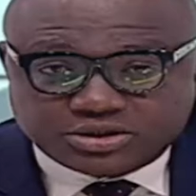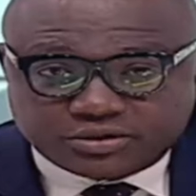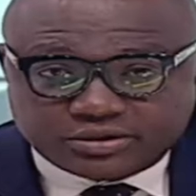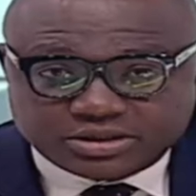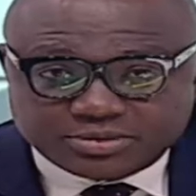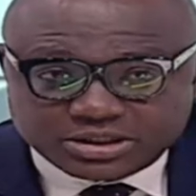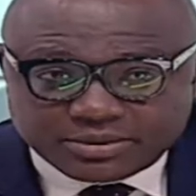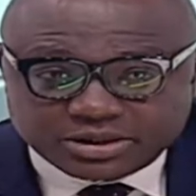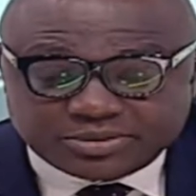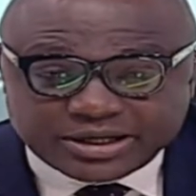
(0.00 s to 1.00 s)
There's been
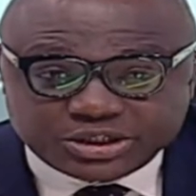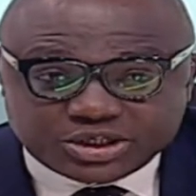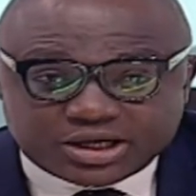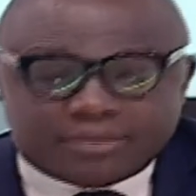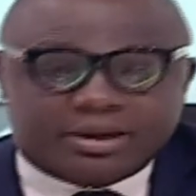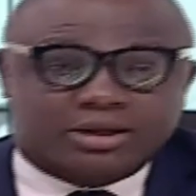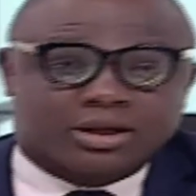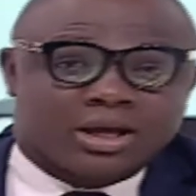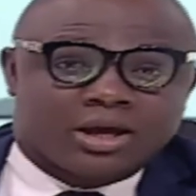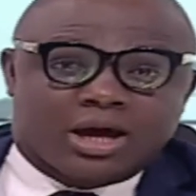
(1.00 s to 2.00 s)
some explanation coming
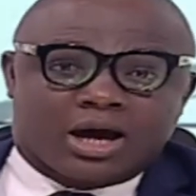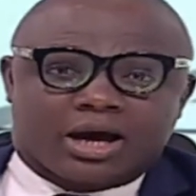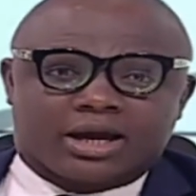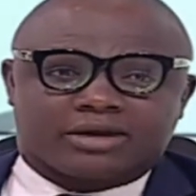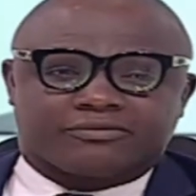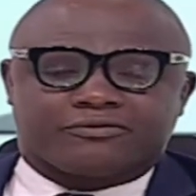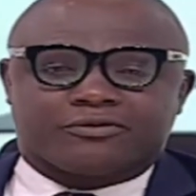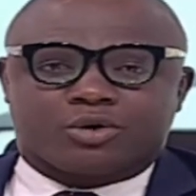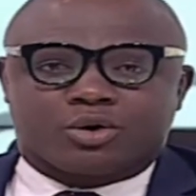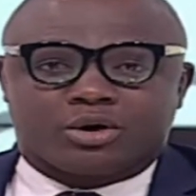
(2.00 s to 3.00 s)
uh, in
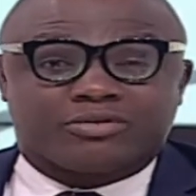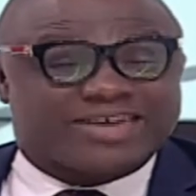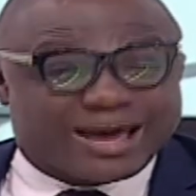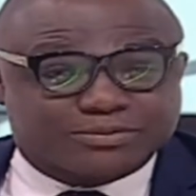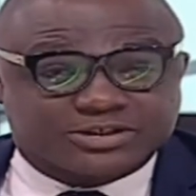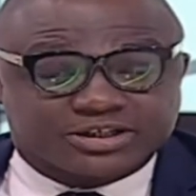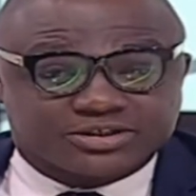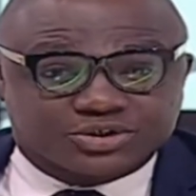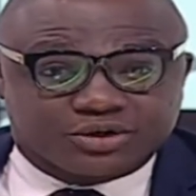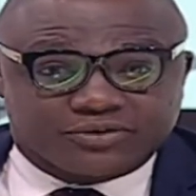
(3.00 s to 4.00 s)
for the
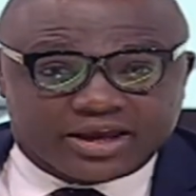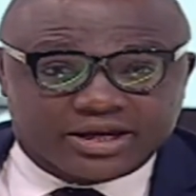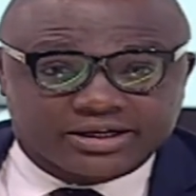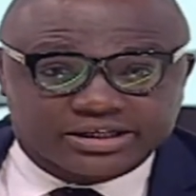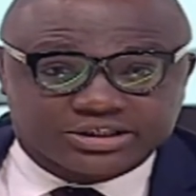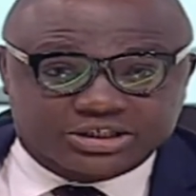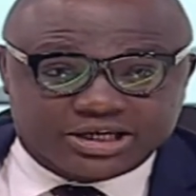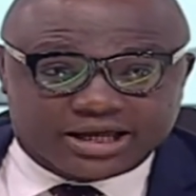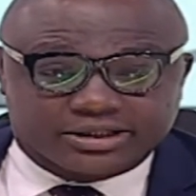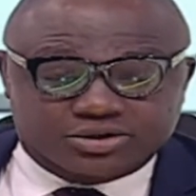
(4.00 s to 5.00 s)
absence of the
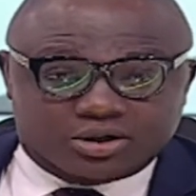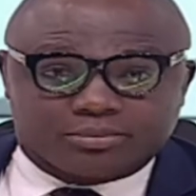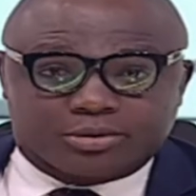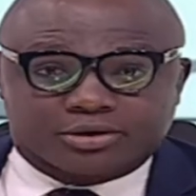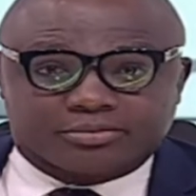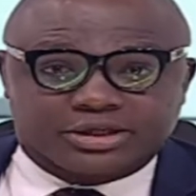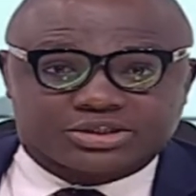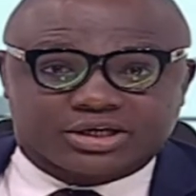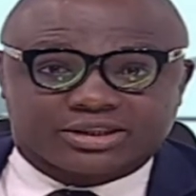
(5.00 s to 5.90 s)
NDC at this all-important meeting.